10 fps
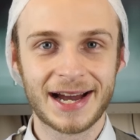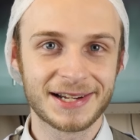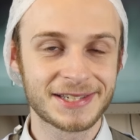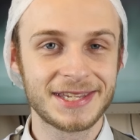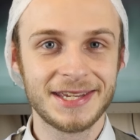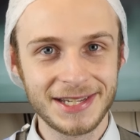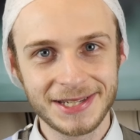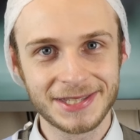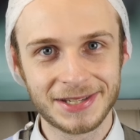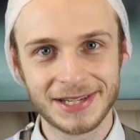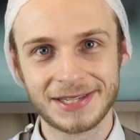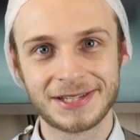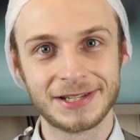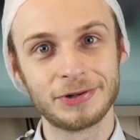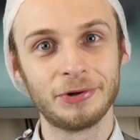Ask the anaesthetist
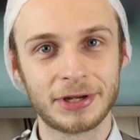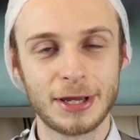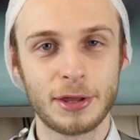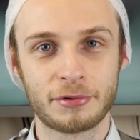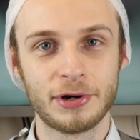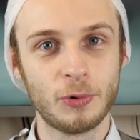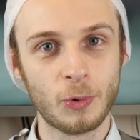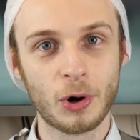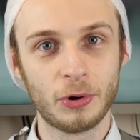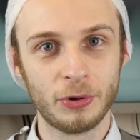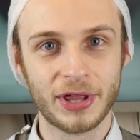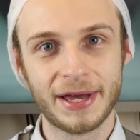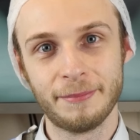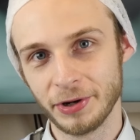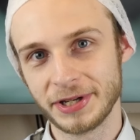to talk you through what all
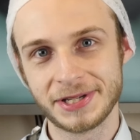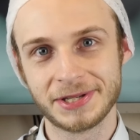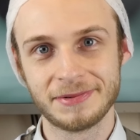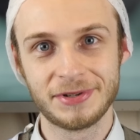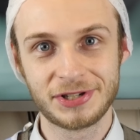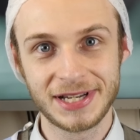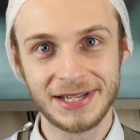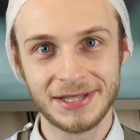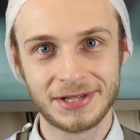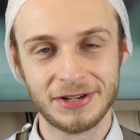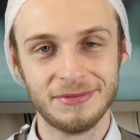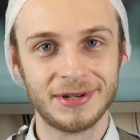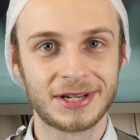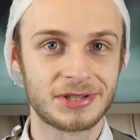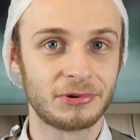their monitors and machines do,
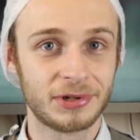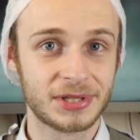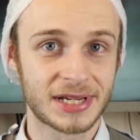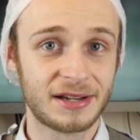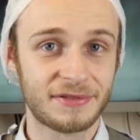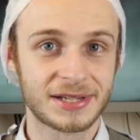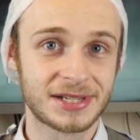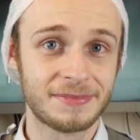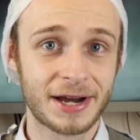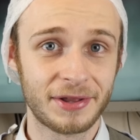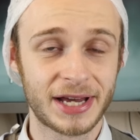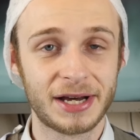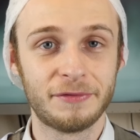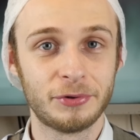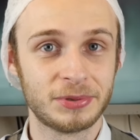because the ones I've asked about that
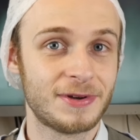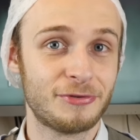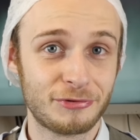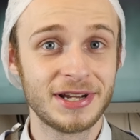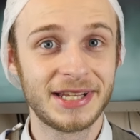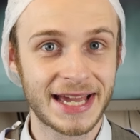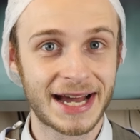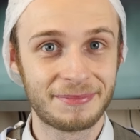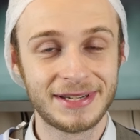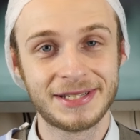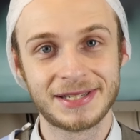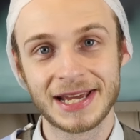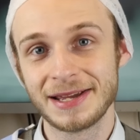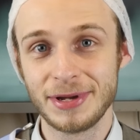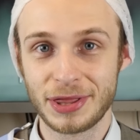have always been really happy to
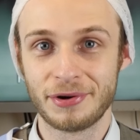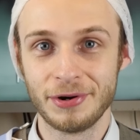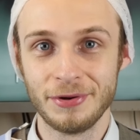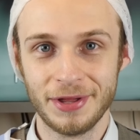take me through